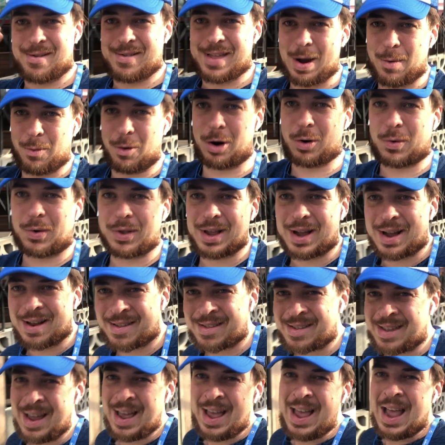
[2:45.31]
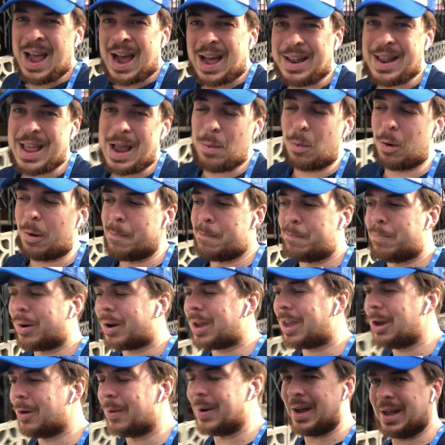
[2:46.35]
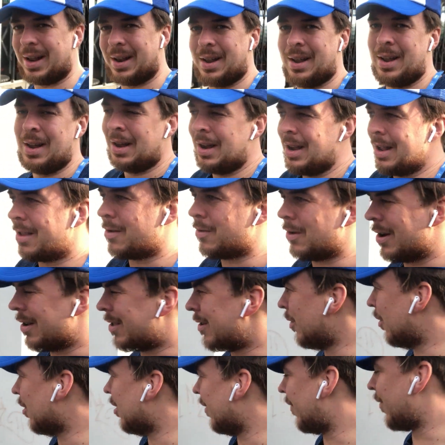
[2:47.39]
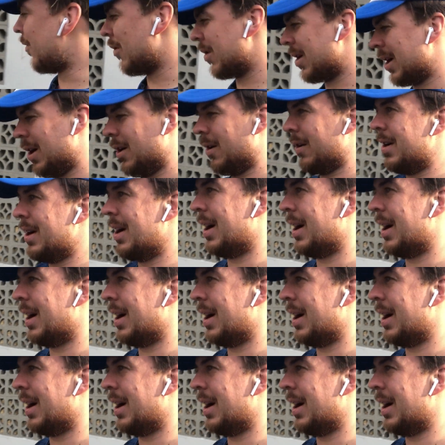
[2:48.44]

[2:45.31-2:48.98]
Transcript: they work with us and they will book you in to our tour for you.